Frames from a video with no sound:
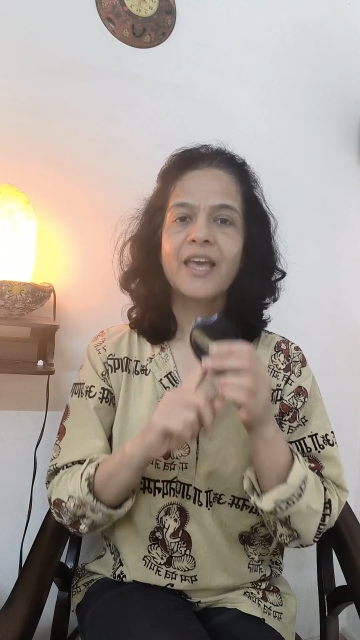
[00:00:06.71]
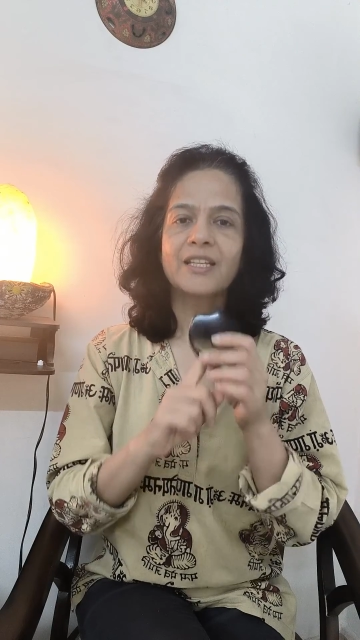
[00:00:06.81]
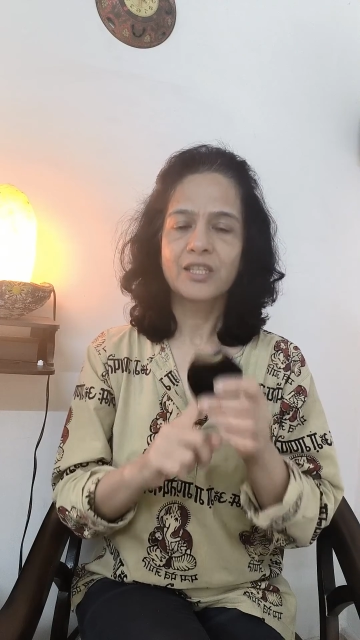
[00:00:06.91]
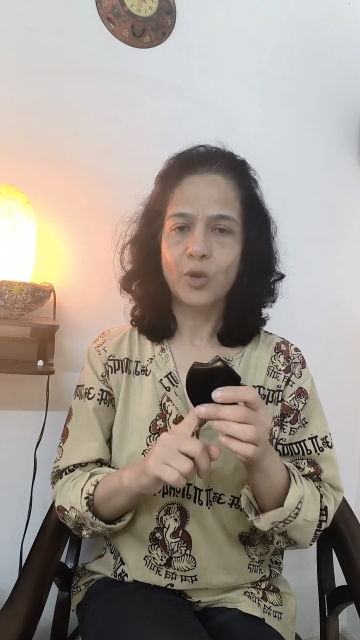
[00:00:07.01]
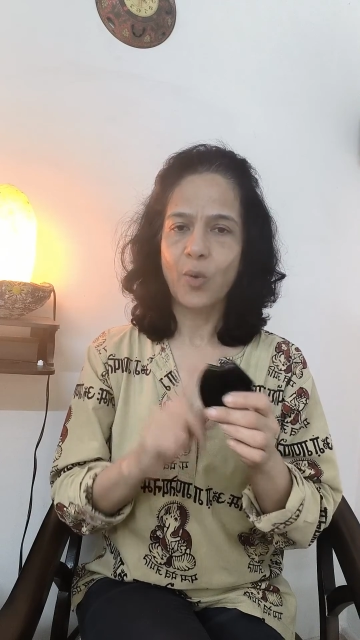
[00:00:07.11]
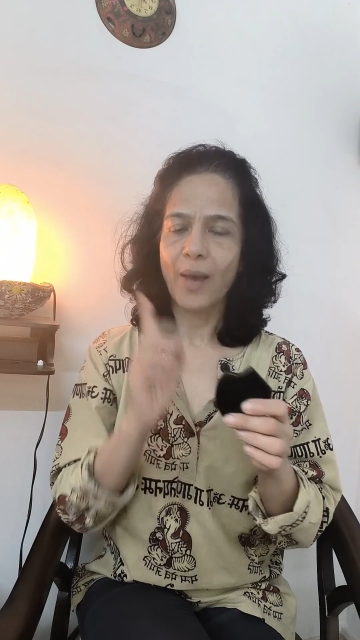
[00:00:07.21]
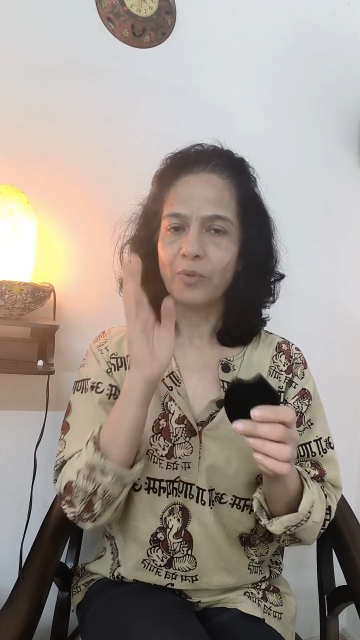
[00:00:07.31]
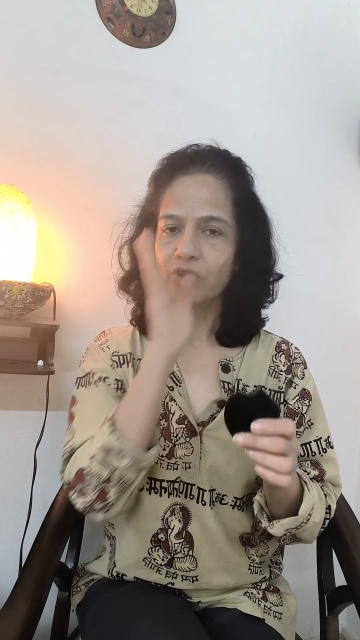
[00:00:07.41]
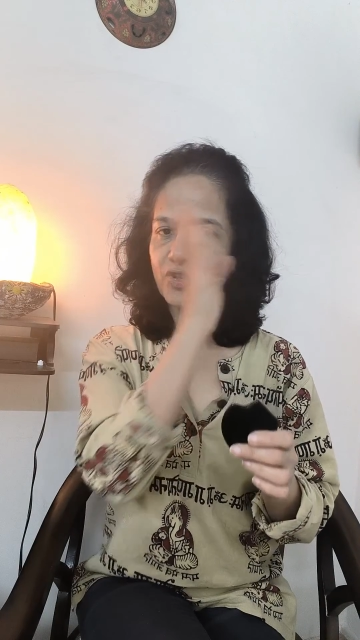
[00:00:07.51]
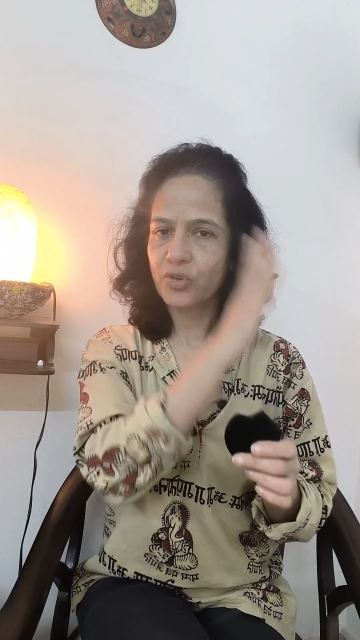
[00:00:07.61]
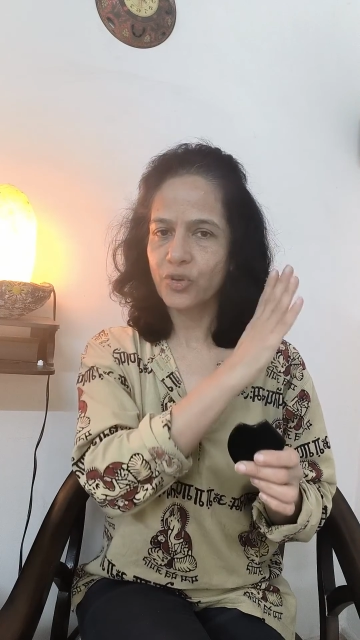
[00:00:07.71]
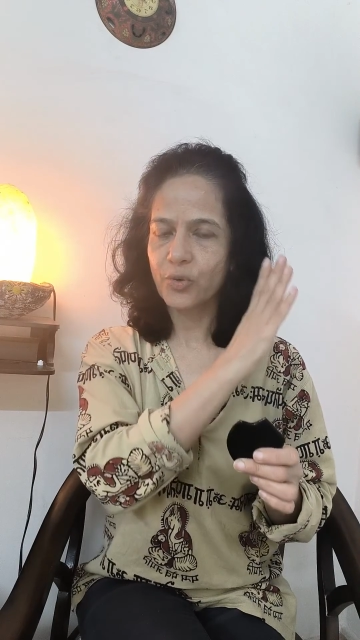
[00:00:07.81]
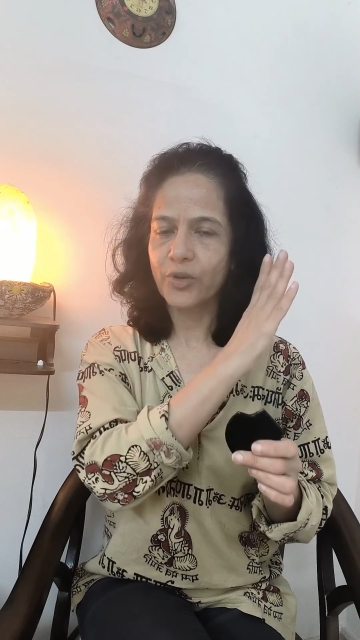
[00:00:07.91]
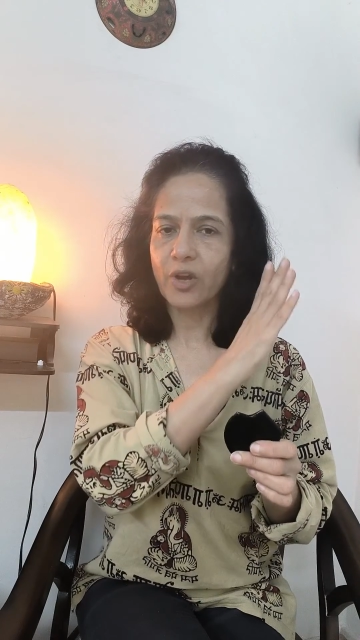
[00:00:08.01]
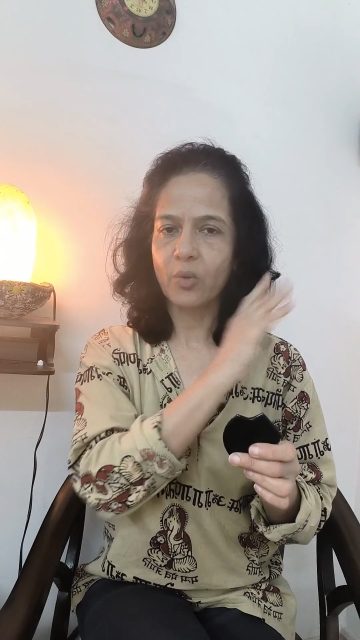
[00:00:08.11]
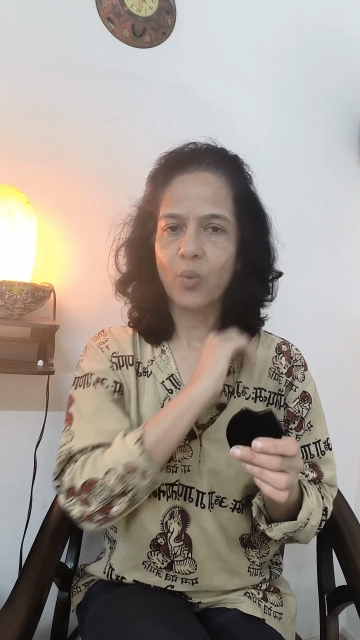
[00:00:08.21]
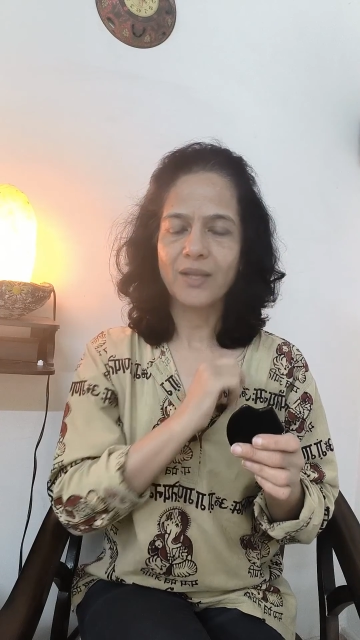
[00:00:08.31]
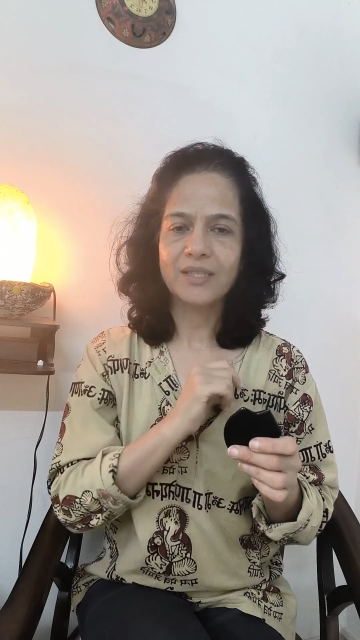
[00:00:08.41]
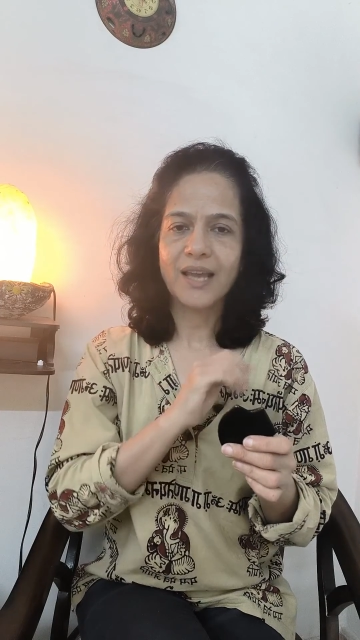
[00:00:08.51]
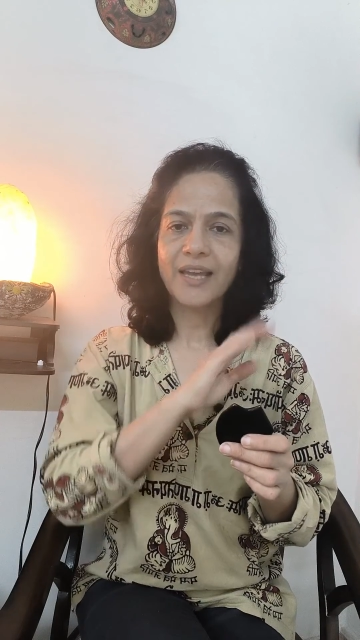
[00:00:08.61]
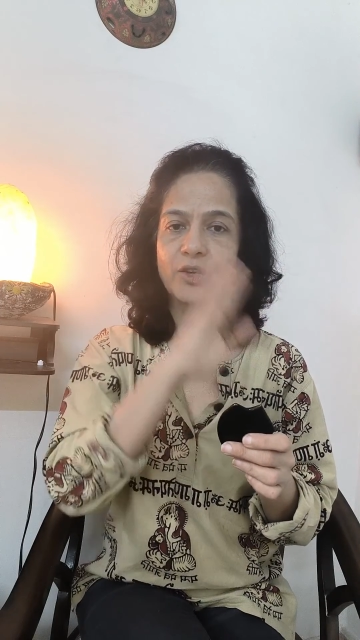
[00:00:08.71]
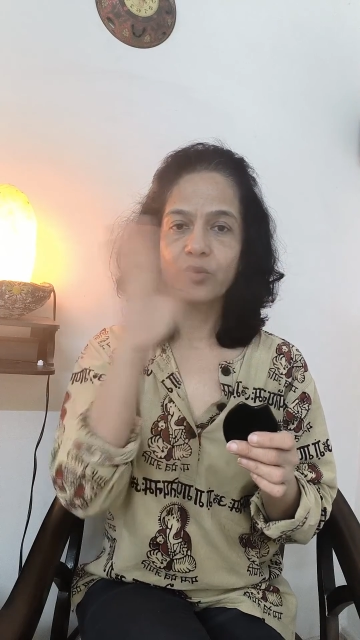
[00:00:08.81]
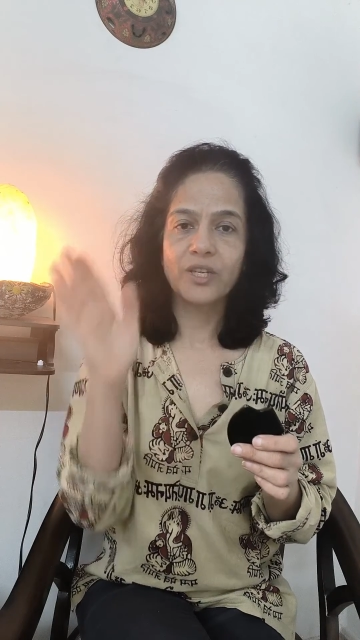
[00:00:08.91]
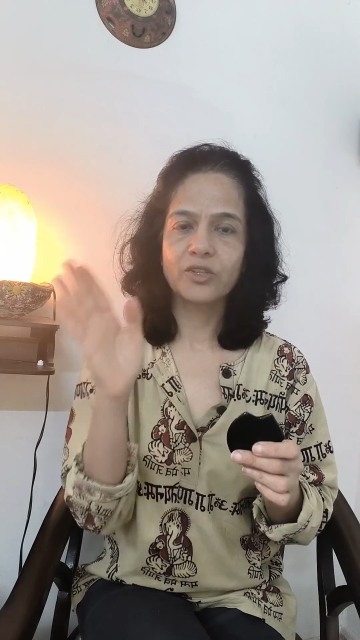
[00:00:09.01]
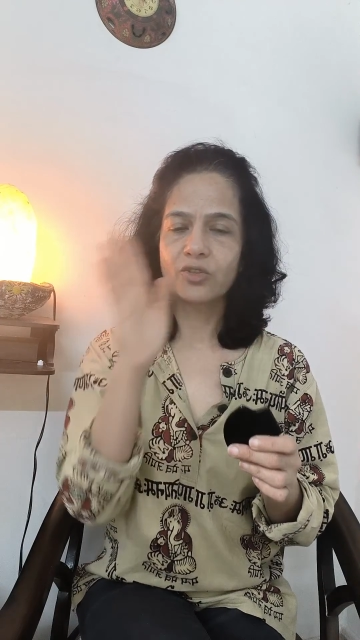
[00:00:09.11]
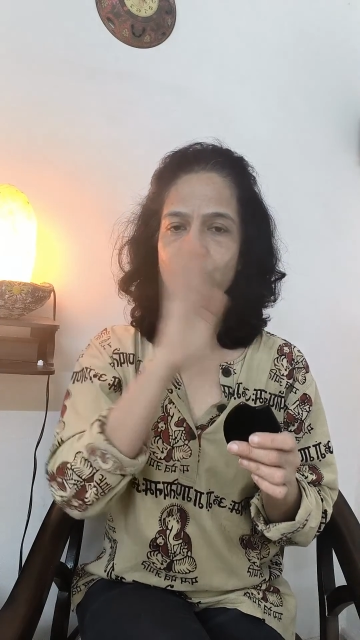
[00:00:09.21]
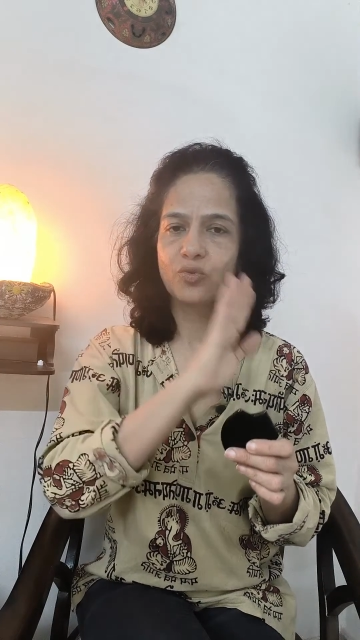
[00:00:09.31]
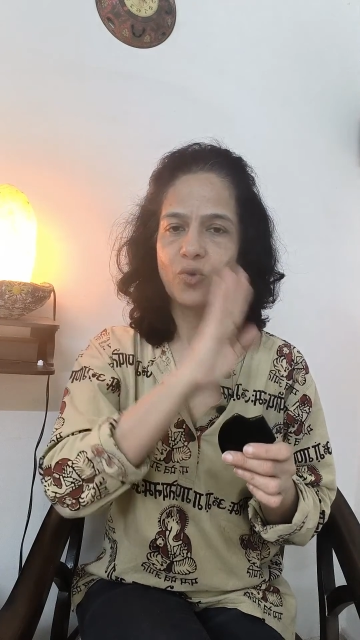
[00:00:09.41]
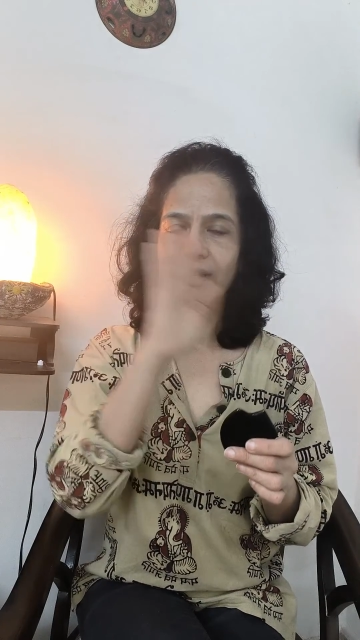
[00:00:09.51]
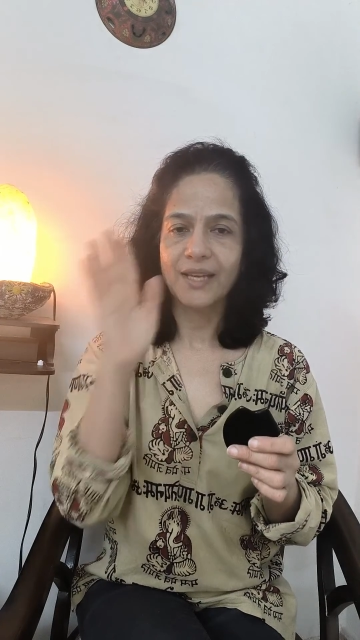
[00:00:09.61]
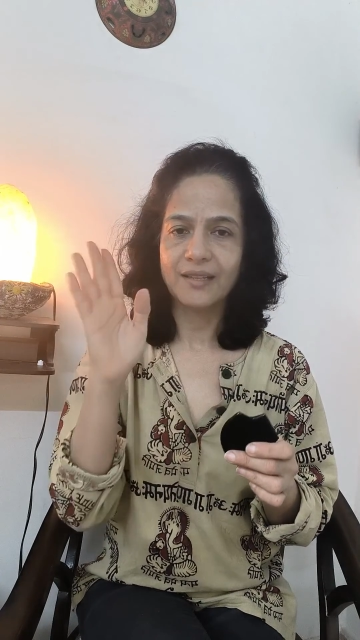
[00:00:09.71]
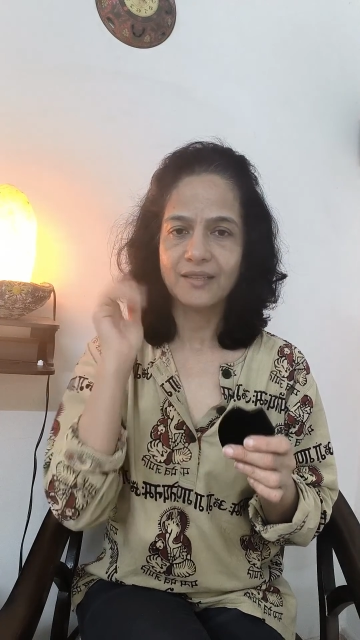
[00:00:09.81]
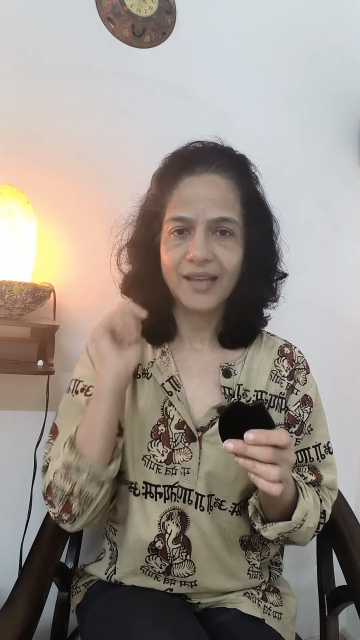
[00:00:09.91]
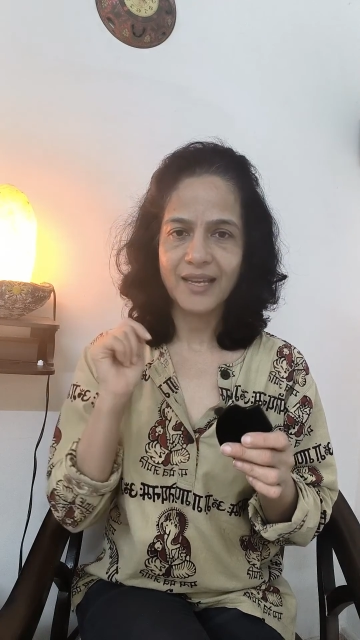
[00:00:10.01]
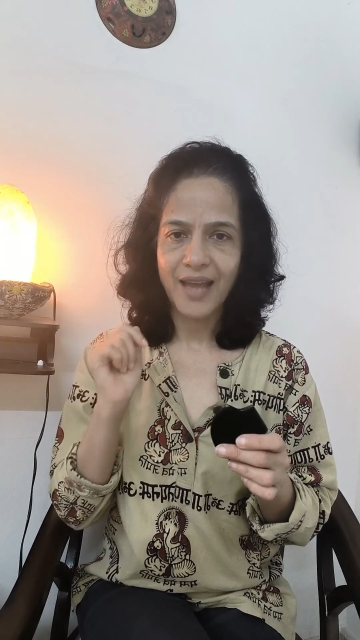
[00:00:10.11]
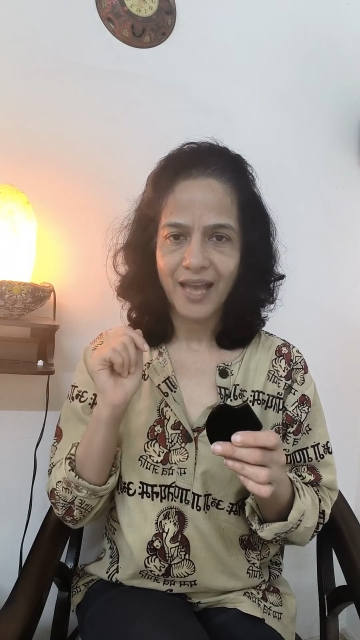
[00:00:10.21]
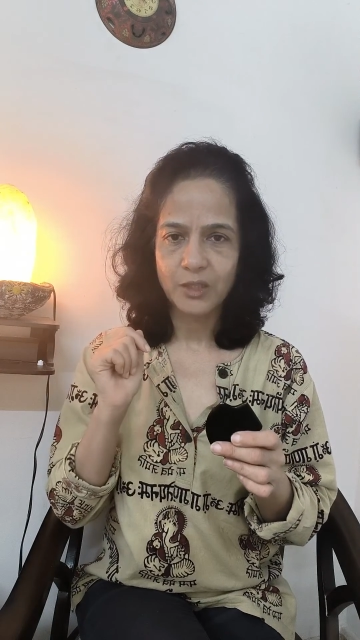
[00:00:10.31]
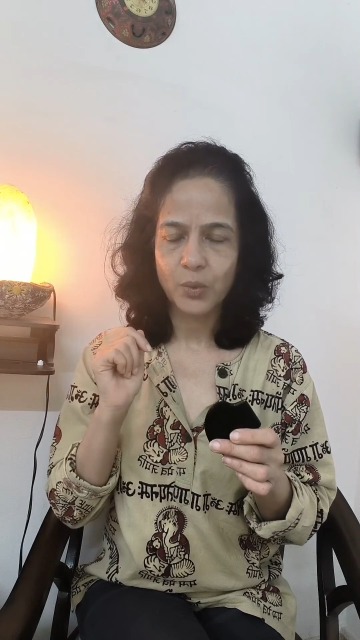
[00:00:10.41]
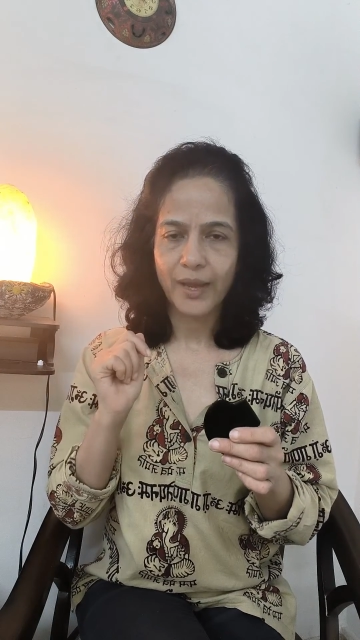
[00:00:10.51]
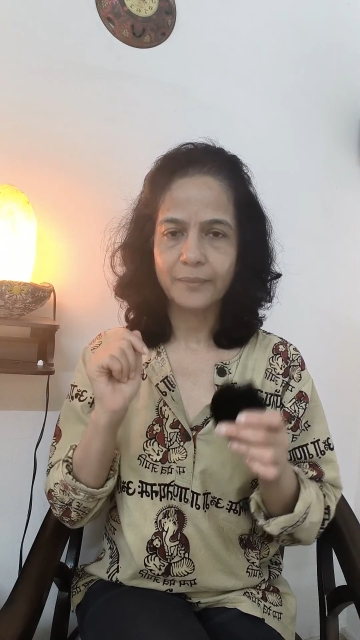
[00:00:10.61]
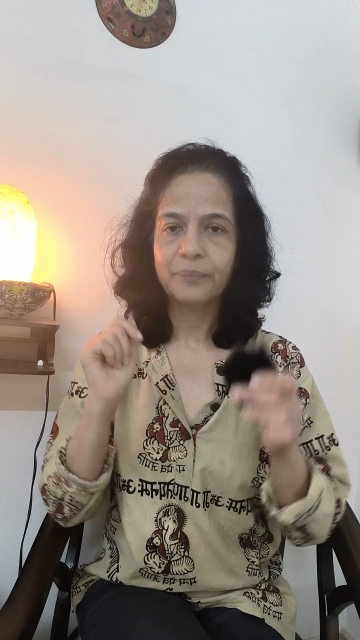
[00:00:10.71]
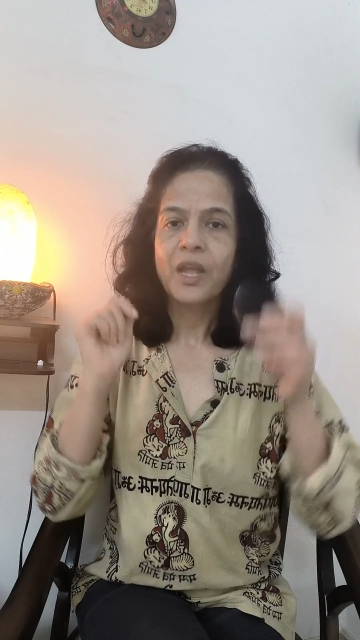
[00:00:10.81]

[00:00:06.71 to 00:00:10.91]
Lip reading: So, I'm going to show you only on one side. You need to do on the other side as well.